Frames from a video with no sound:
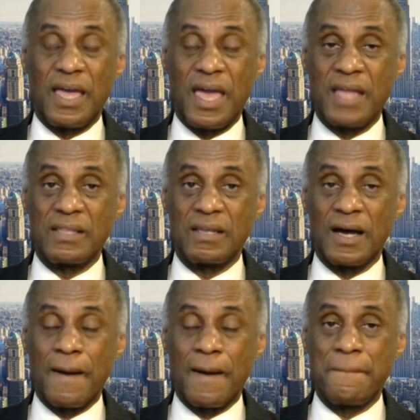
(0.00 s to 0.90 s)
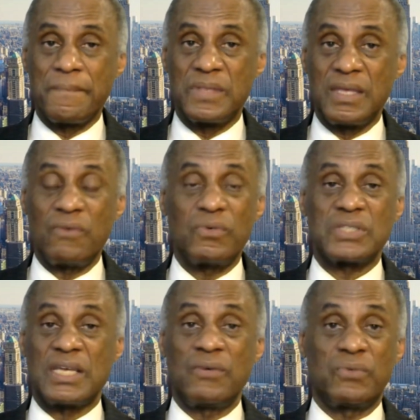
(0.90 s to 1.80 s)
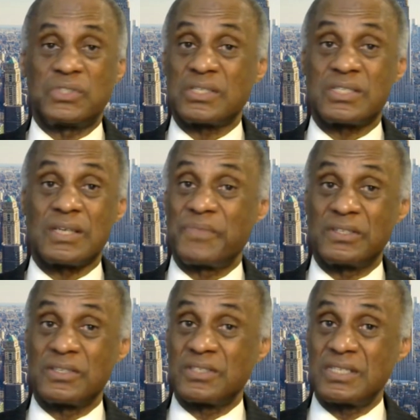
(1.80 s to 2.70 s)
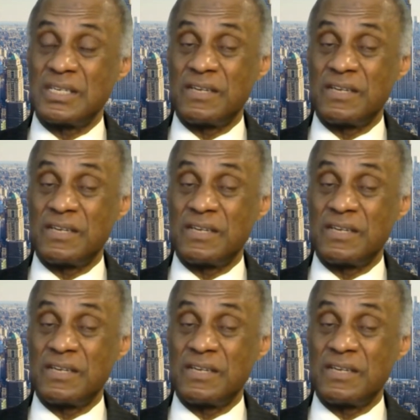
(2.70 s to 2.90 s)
and it was just something to see.